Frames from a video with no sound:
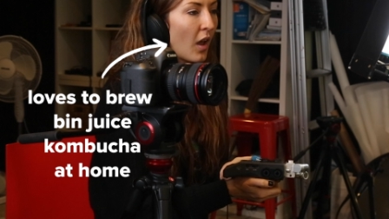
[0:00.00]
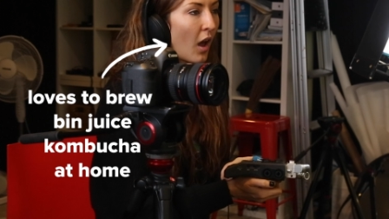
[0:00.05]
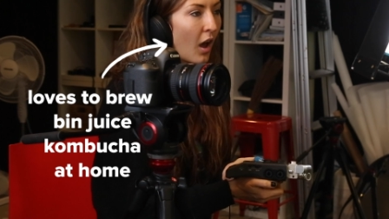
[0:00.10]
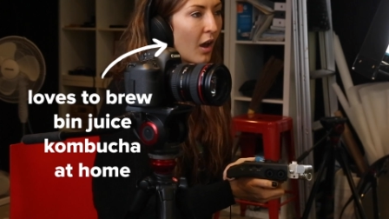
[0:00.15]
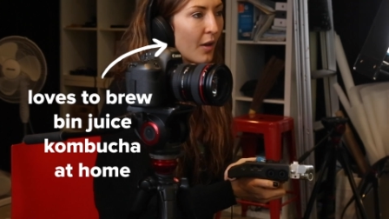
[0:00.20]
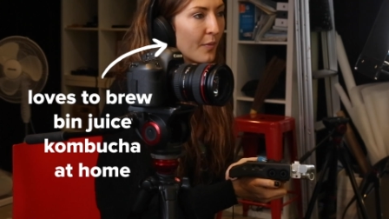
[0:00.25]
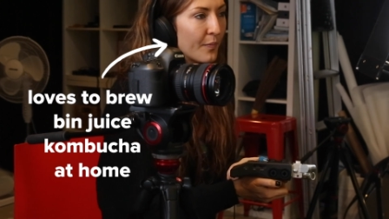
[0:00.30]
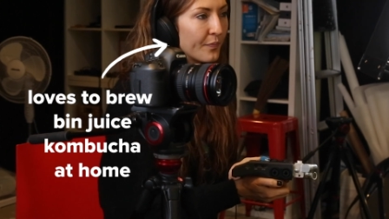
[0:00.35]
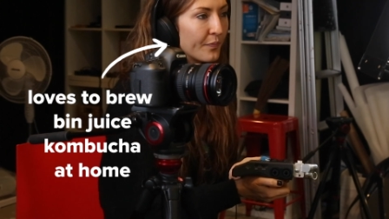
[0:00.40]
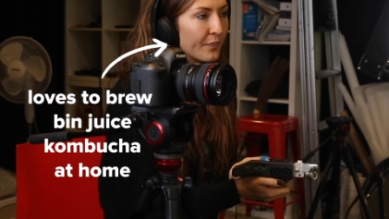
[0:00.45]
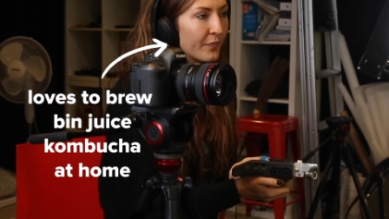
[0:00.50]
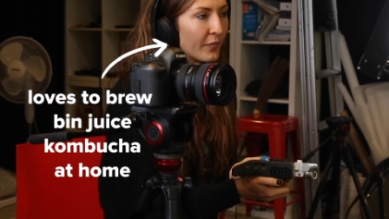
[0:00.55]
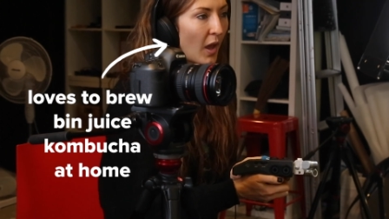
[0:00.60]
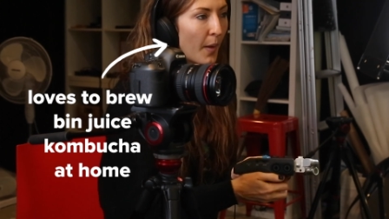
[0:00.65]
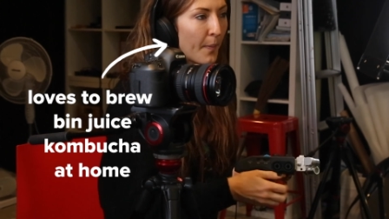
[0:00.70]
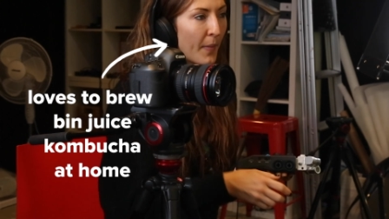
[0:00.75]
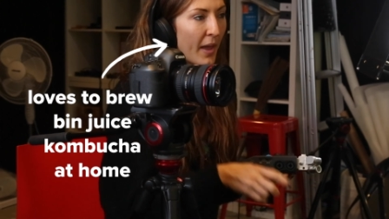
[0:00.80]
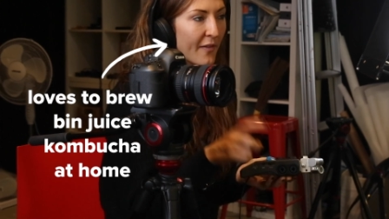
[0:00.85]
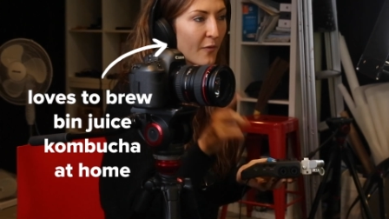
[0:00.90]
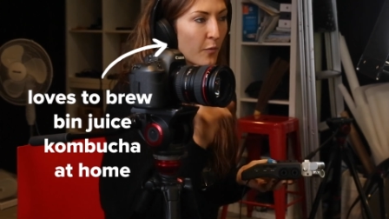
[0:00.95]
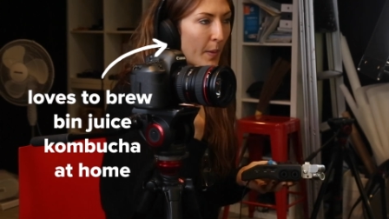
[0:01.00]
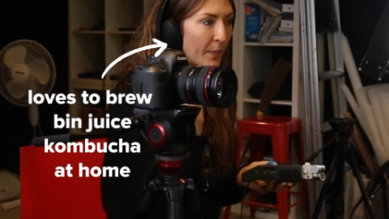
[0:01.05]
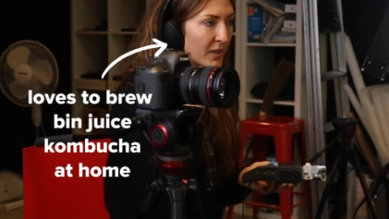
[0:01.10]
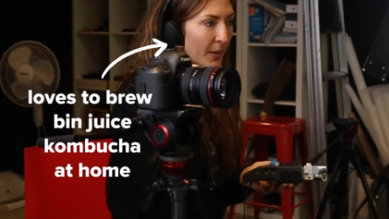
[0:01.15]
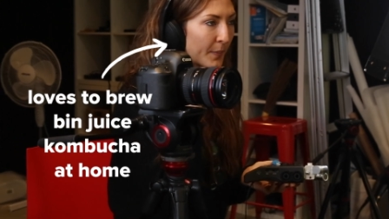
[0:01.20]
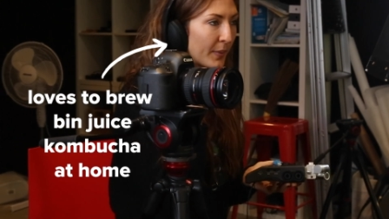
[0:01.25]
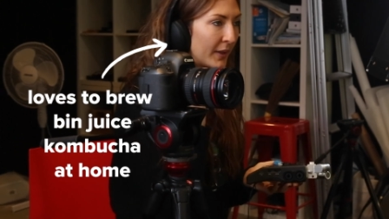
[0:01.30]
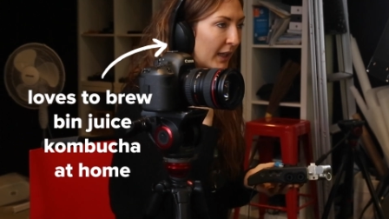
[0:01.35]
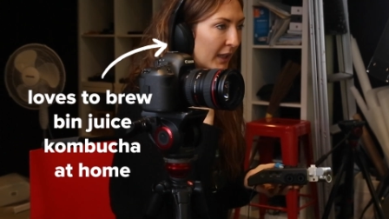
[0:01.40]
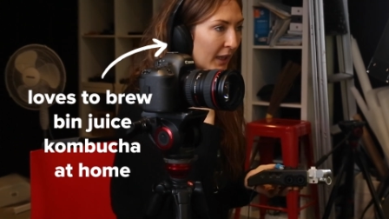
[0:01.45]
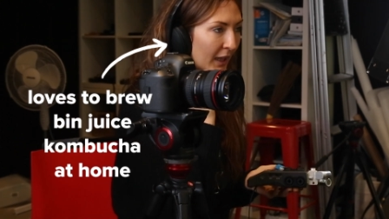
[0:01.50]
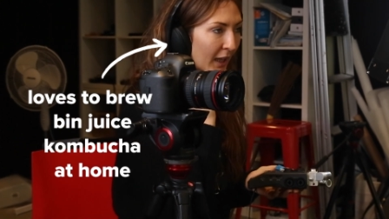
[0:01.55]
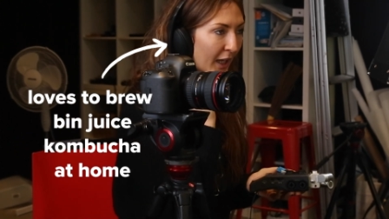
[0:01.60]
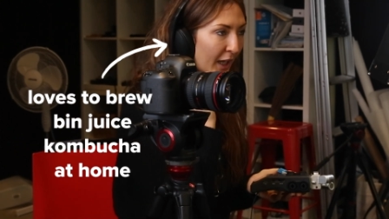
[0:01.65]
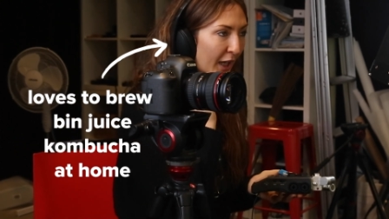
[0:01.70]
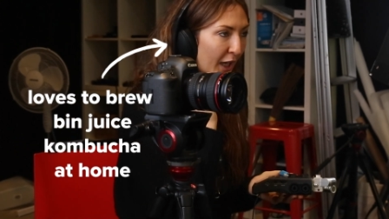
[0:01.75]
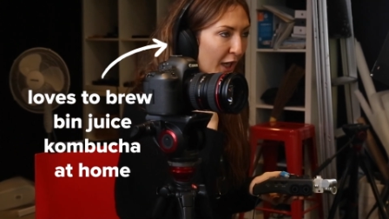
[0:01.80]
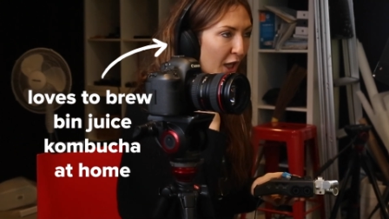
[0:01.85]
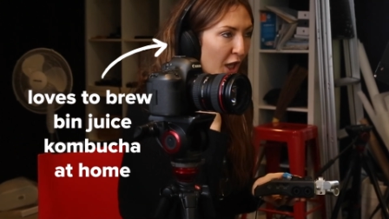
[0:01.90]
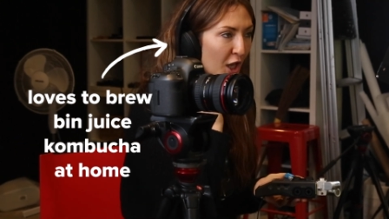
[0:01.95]
I may have whipped up a little
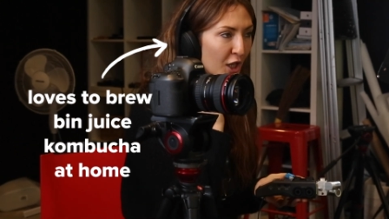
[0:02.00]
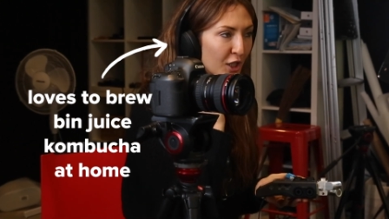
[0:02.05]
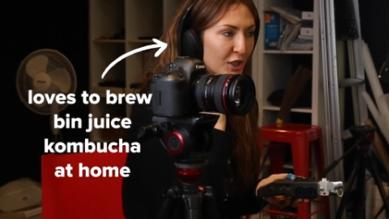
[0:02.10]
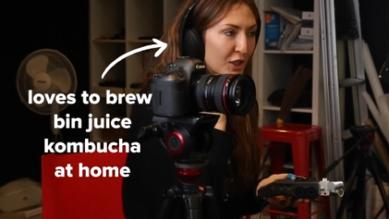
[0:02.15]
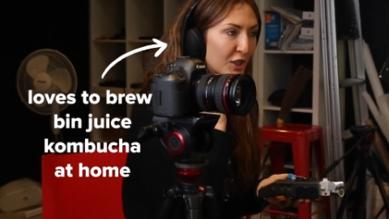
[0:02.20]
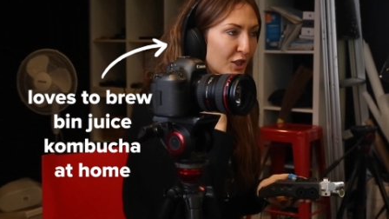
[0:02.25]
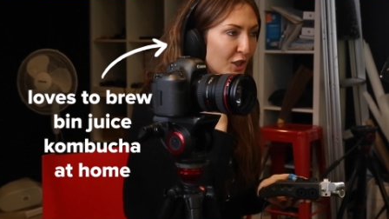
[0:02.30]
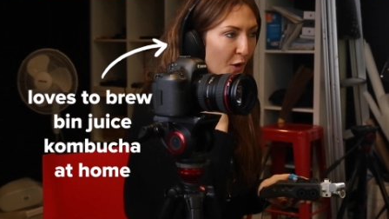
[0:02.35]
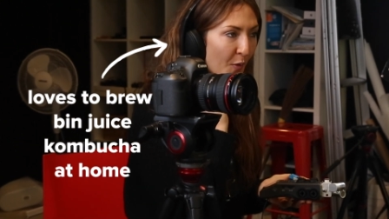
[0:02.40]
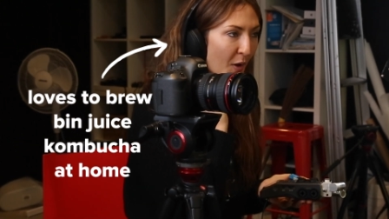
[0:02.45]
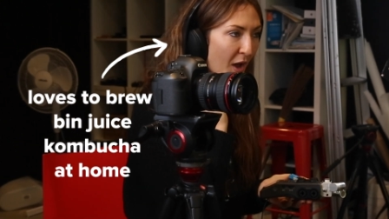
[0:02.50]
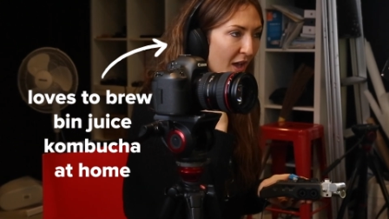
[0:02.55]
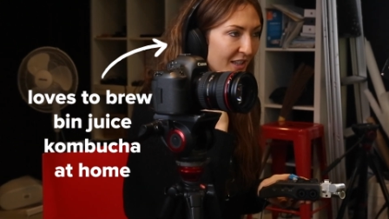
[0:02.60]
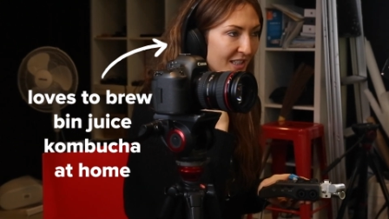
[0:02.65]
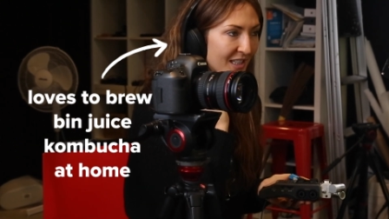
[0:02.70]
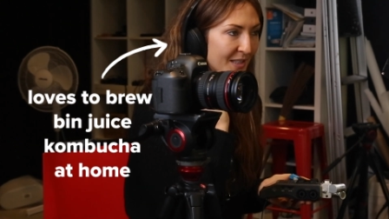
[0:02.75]
Sohan